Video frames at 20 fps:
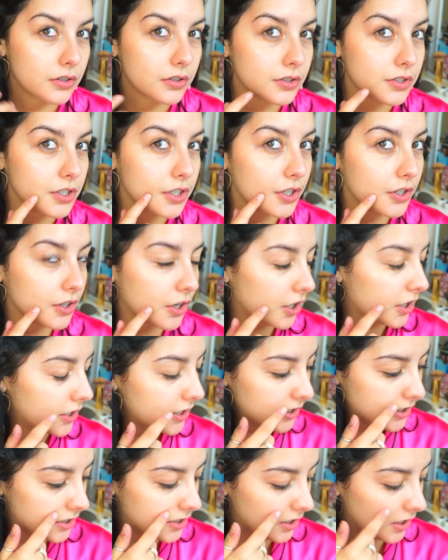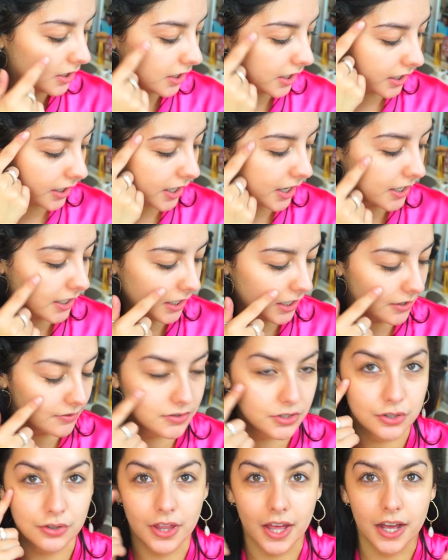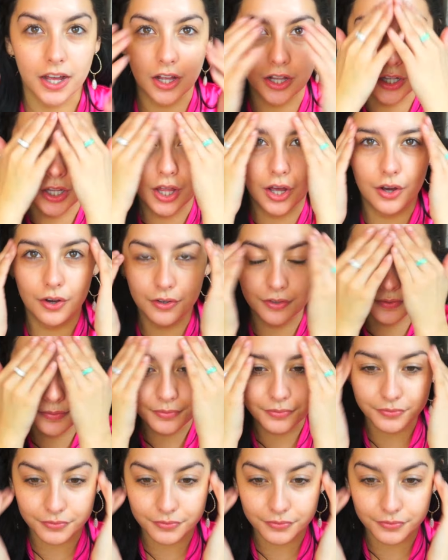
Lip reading: So you can already see that it kind of gives you that glow.